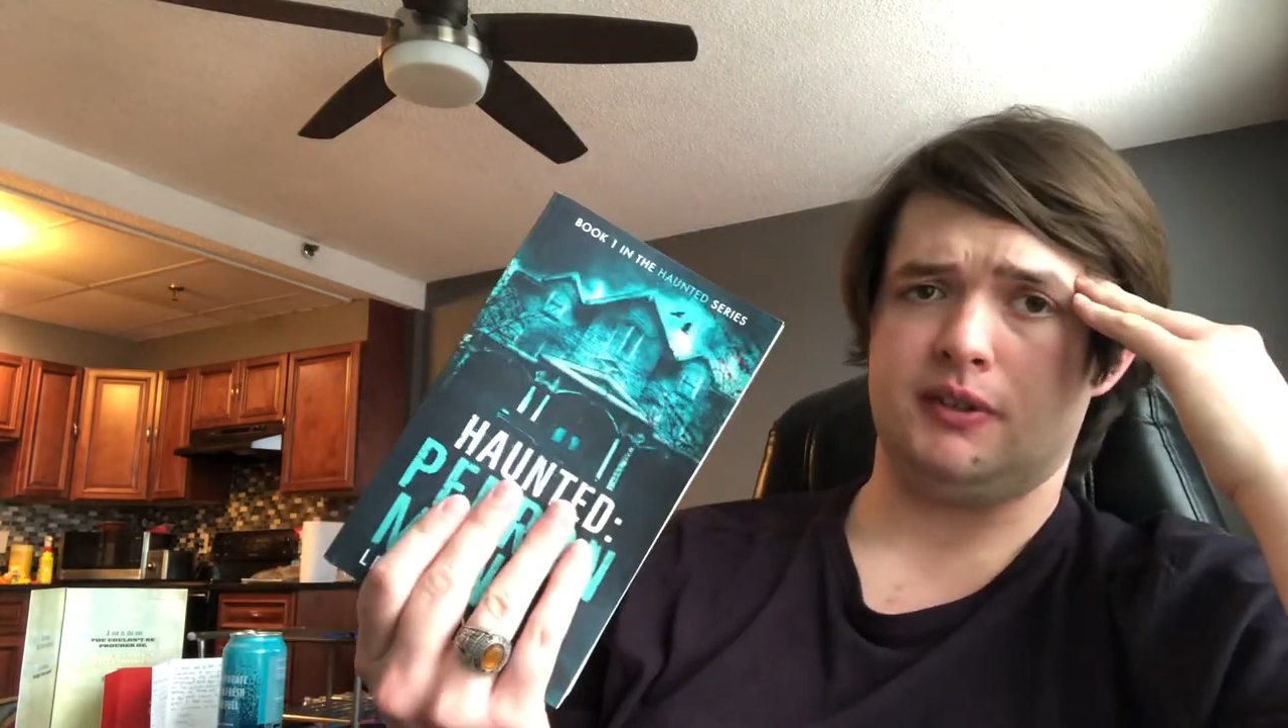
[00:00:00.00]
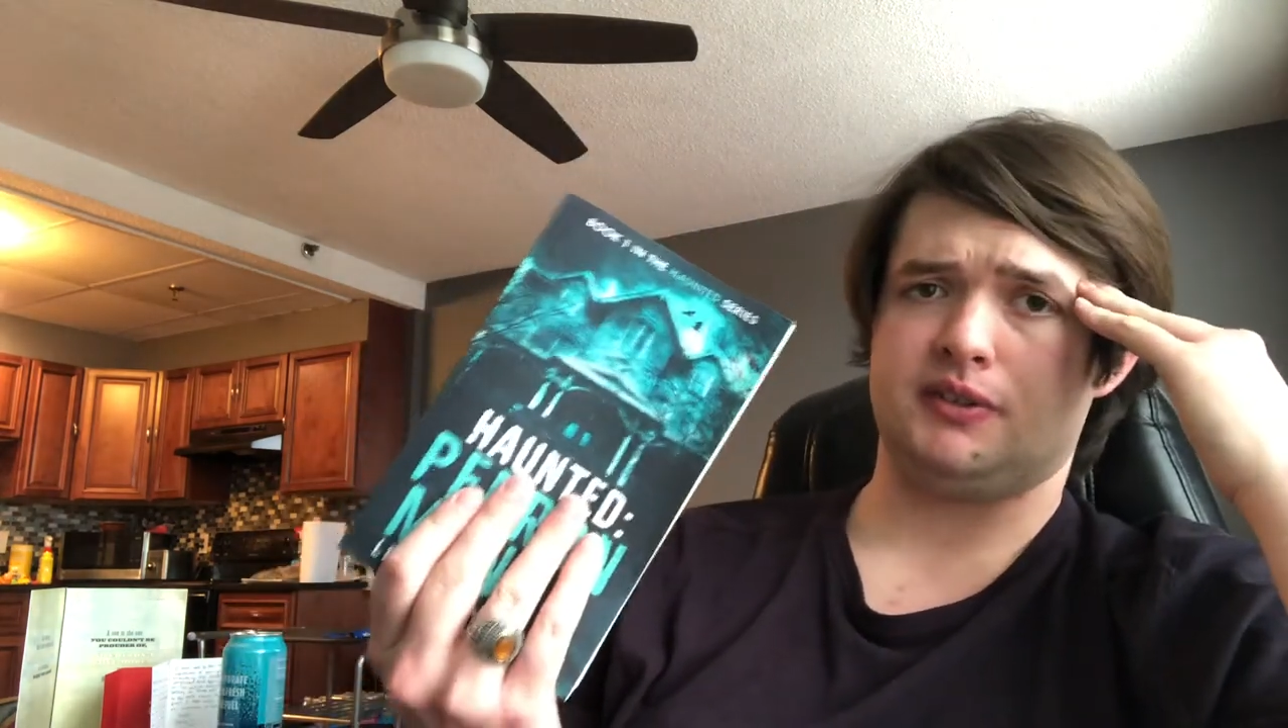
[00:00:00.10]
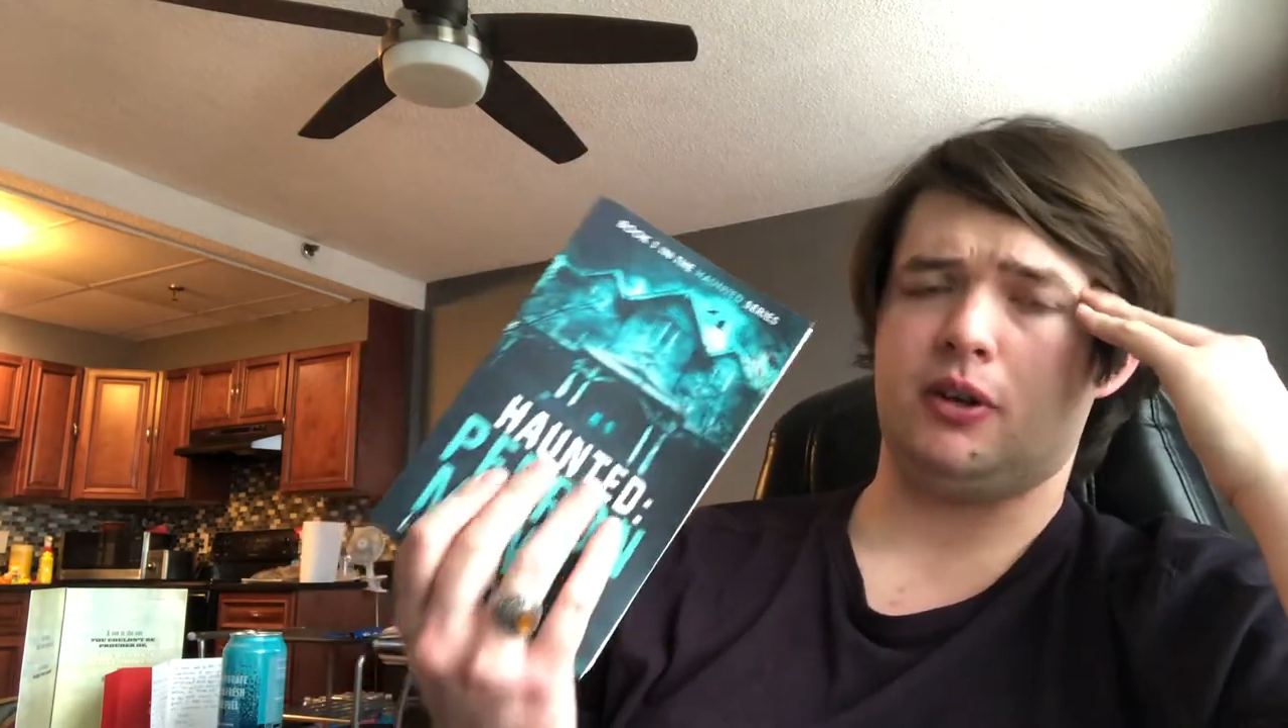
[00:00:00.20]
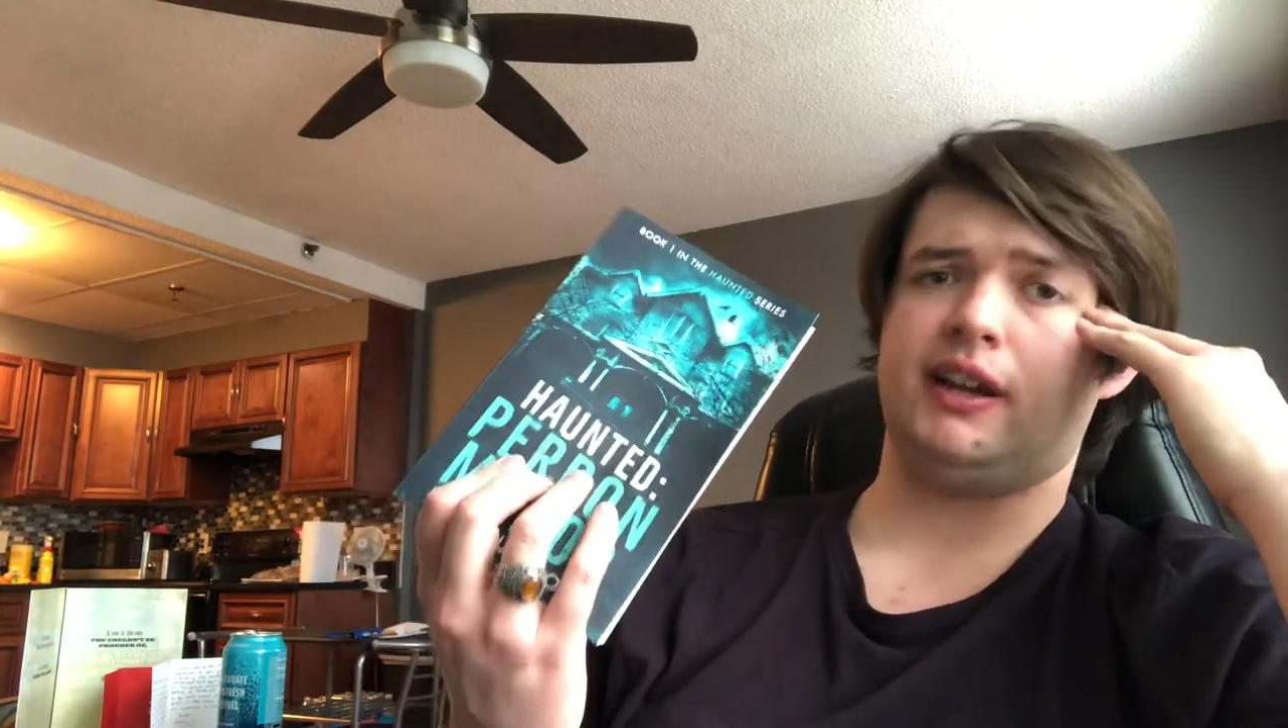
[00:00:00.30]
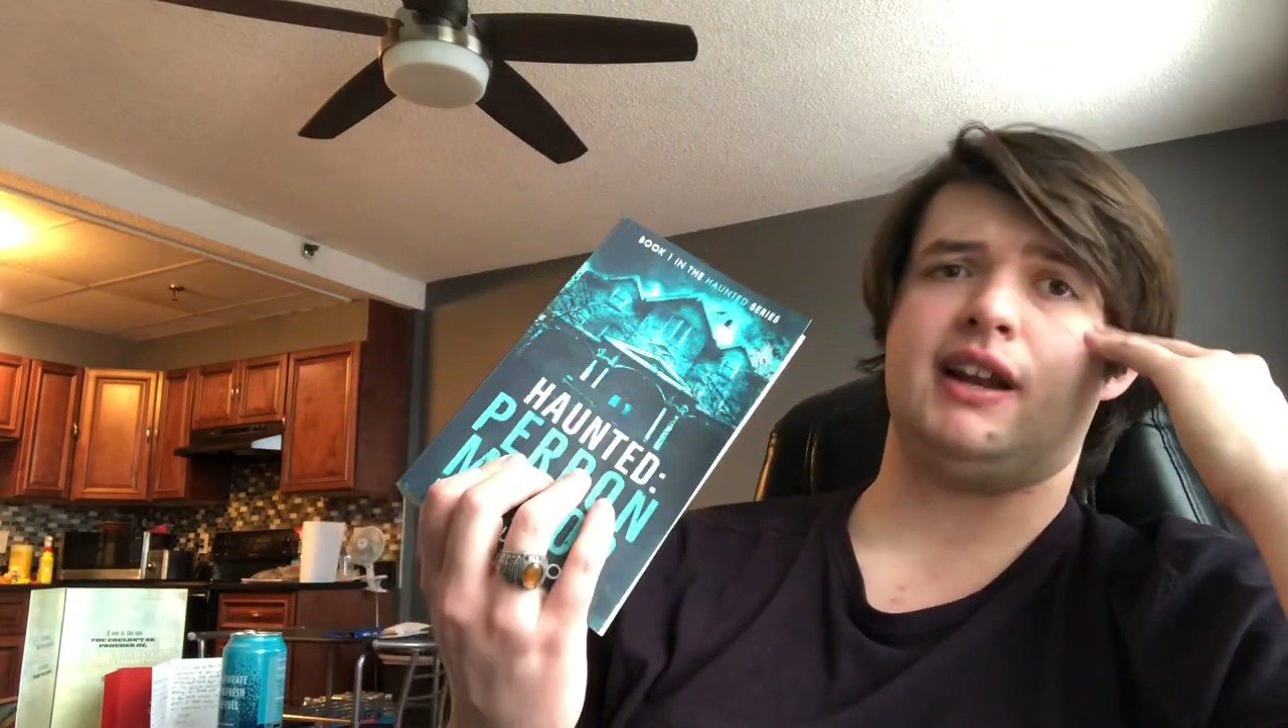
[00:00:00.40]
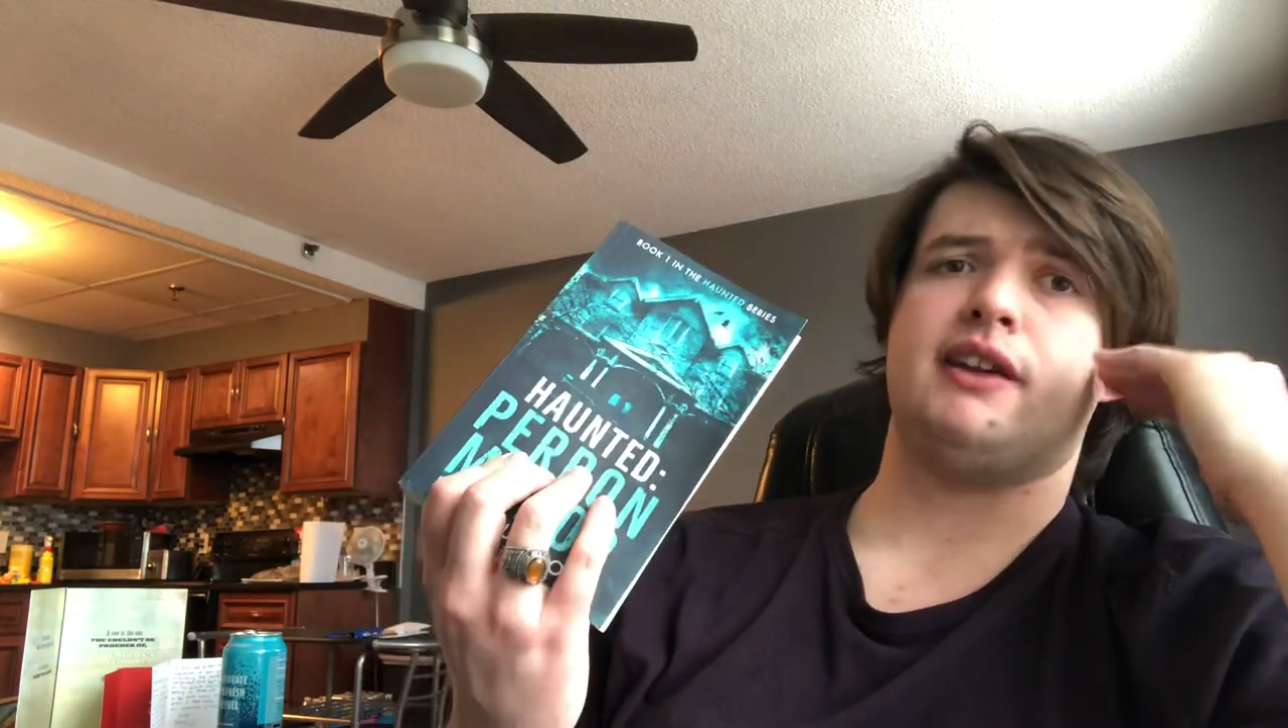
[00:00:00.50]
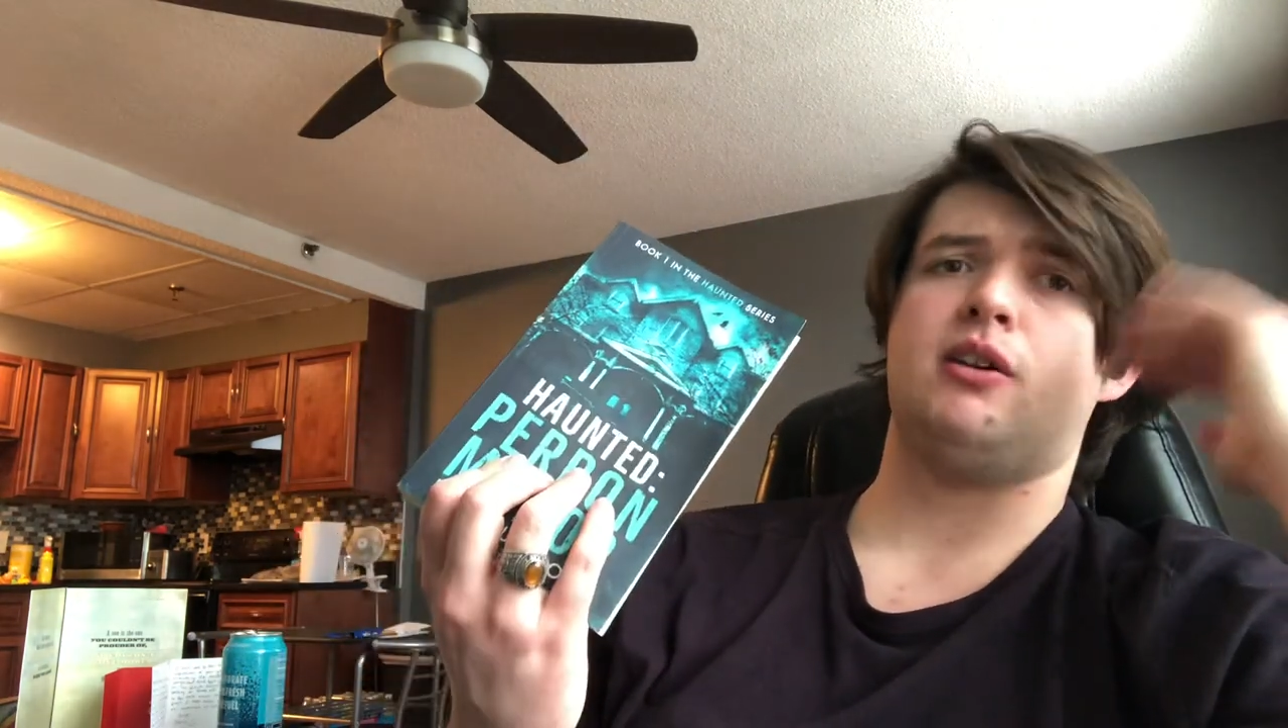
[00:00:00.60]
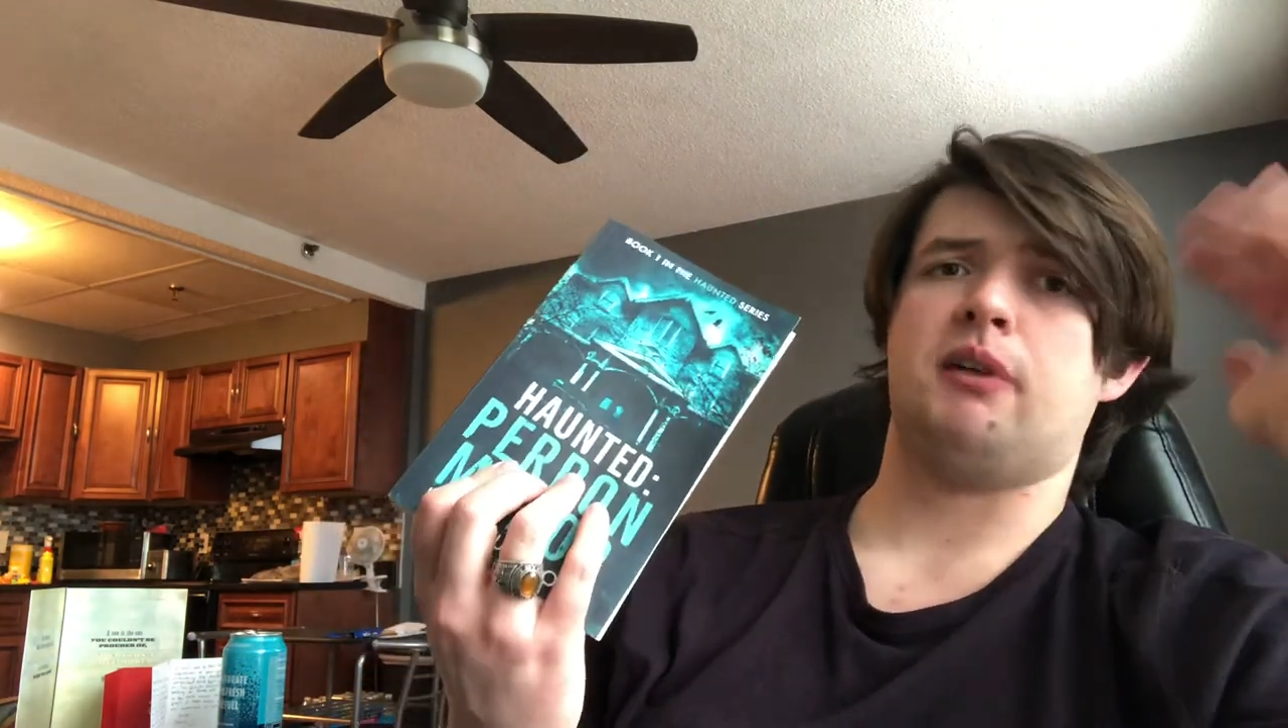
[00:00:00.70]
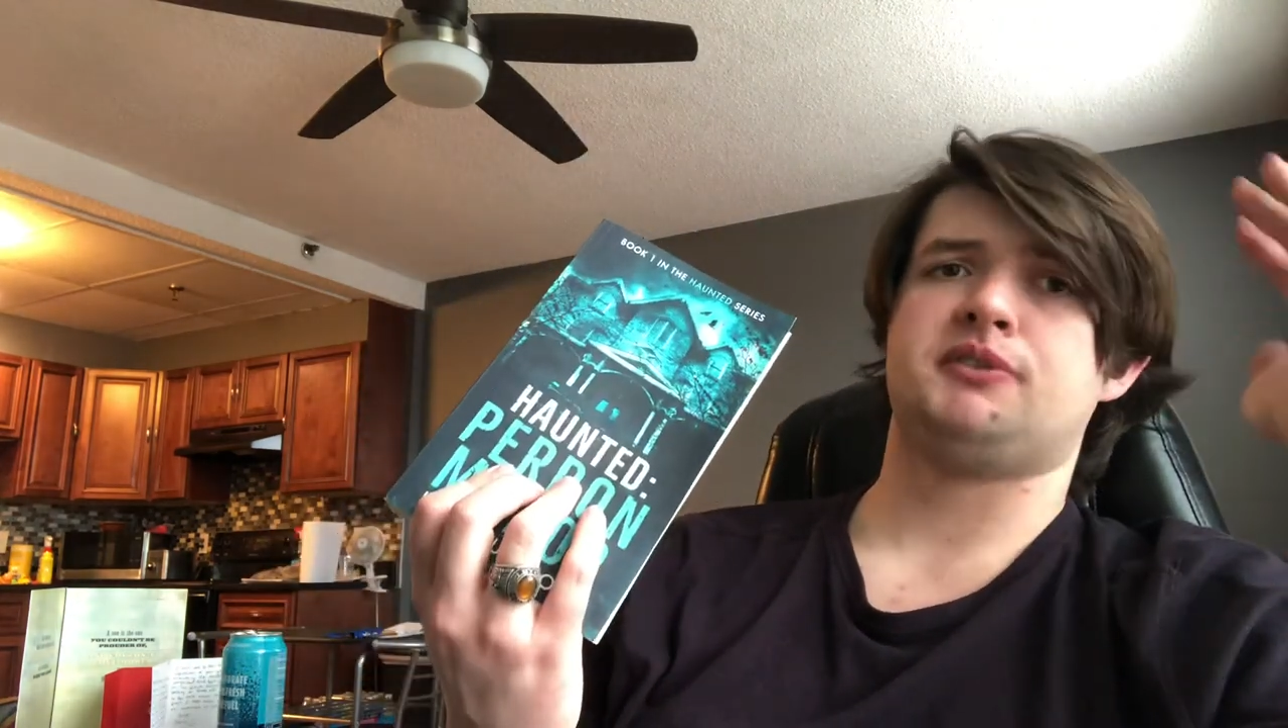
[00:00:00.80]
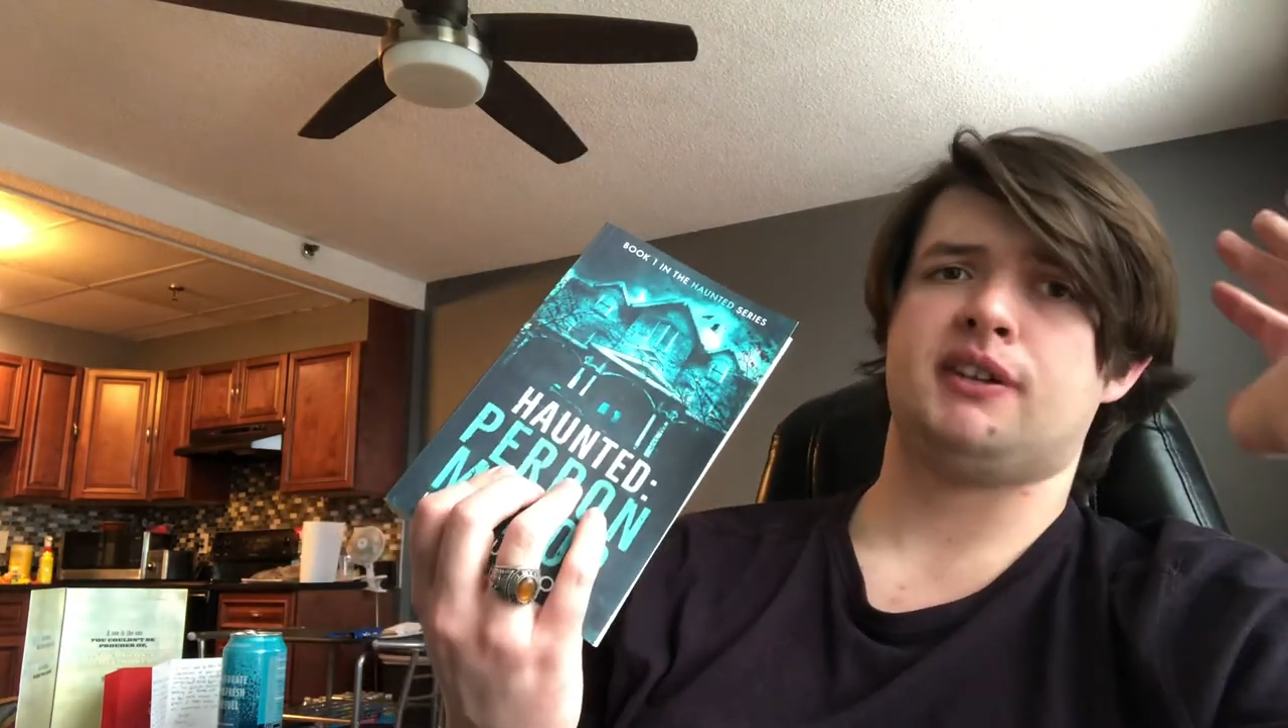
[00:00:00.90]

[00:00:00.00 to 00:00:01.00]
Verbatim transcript: So again, I know I've